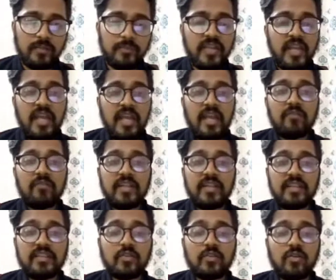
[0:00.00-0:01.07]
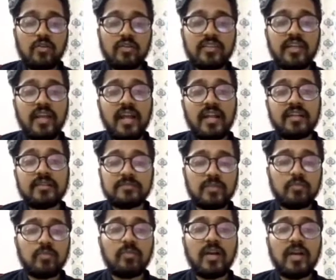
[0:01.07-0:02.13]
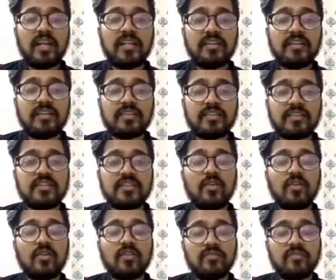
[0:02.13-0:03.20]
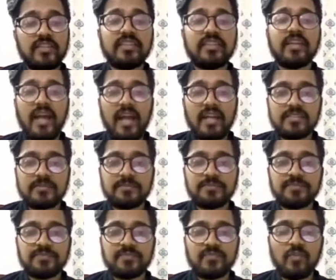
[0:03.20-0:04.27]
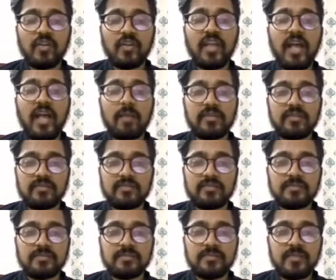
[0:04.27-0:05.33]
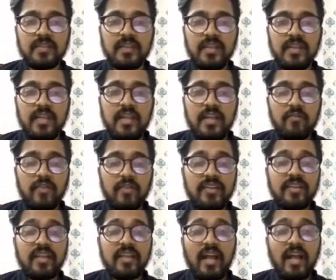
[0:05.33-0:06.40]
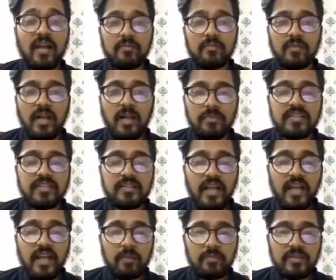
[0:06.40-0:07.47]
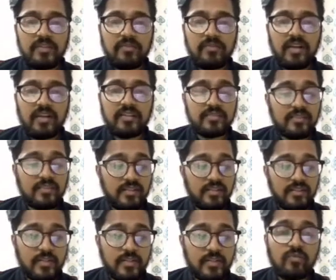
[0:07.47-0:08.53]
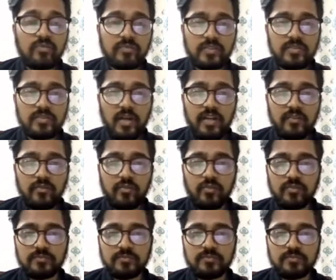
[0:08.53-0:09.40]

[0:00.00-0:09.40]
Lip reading: When they thought they had the mobile industry within their hands, what happened? When Apple divides a new smartphone,